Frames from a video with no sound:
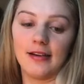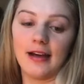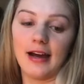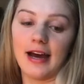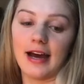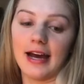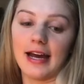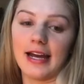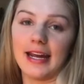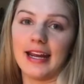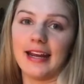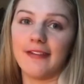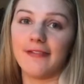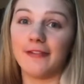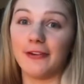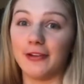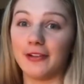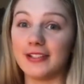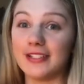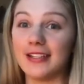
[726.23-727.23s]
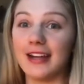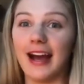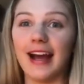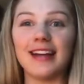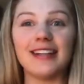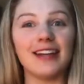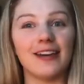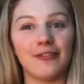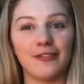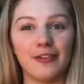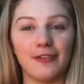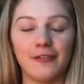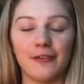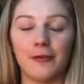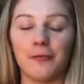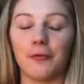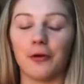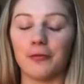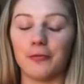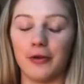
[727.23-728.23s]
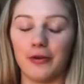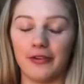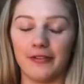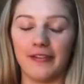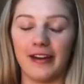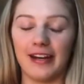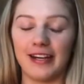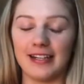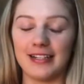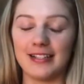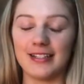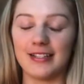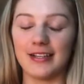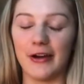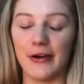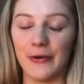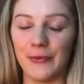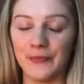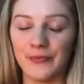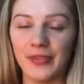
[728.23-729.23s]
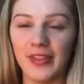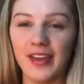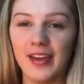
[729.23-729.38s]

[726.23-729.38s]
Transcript: I definitely feel more motivated. So